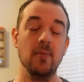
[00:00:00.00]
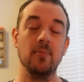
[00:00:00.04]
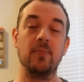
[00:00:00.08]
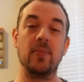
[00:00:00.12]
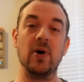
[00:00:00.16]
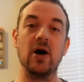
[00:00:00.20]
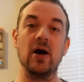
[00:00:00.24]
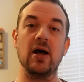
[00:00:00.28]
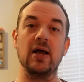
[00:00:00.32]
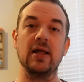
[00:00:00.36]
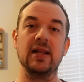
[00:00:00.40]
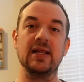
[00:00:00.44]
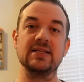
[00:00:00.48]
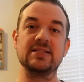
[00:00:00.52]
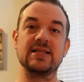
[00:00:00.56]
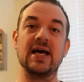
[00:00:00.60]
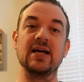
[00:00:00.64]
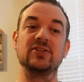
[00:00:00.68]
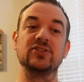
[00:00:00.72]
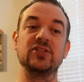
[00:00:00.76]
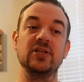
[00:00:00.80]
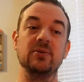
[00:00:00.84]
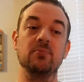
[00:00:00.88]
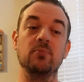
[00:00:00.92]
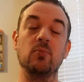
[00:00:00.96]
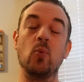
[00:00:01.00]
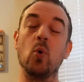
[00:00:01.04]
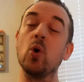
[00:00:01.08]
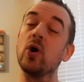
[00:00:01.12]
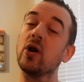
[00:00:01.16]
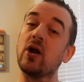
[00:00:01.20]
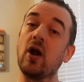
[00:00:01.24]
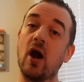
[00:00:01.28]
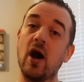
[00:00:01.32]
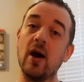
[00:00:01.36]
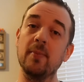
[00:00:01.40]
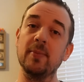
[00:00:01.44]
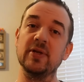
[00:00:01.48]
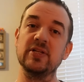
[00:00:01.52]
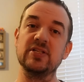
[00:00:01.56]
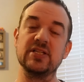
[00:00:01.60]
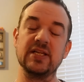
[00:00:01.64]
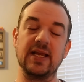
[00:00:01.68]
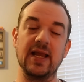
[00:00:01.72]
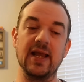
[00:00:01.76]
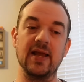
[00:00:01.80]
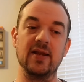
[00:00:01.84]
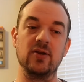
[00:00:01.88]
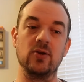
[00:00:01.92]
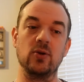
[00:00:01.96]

but it's actually more common to get